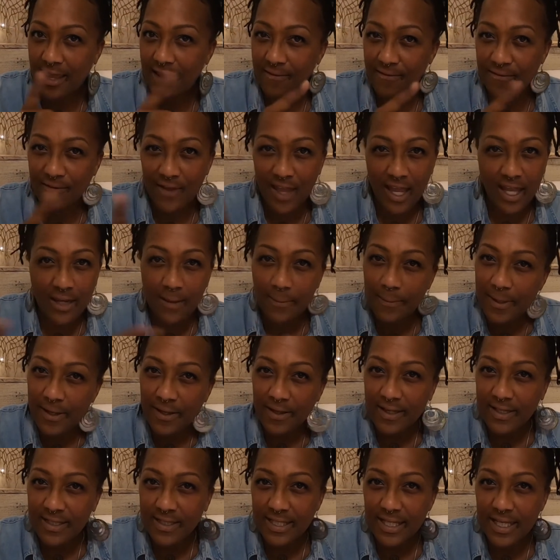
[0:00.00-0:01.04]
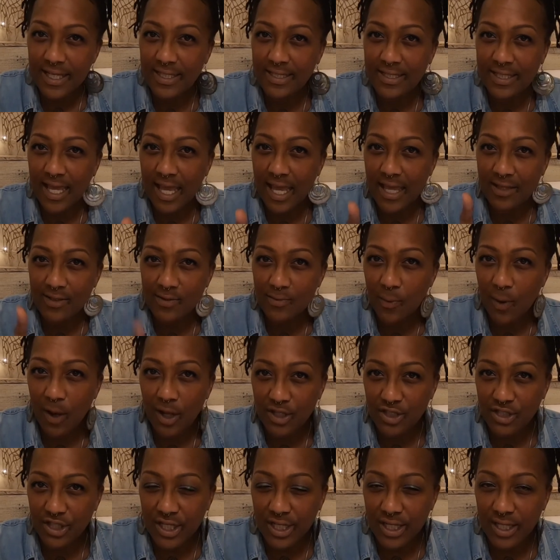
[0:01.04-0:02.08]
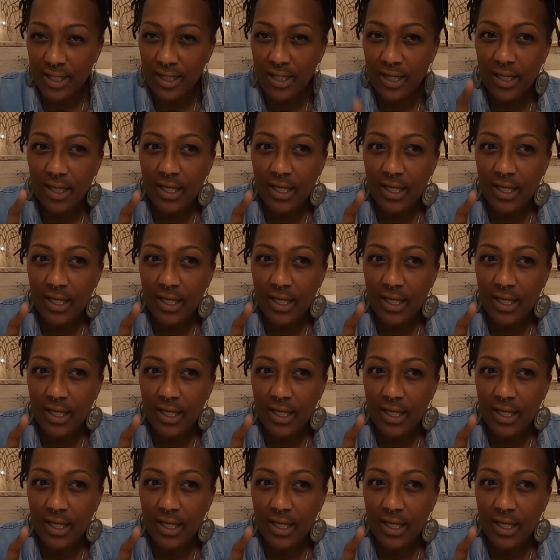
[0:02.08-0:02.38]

if anybody in TSA is watching,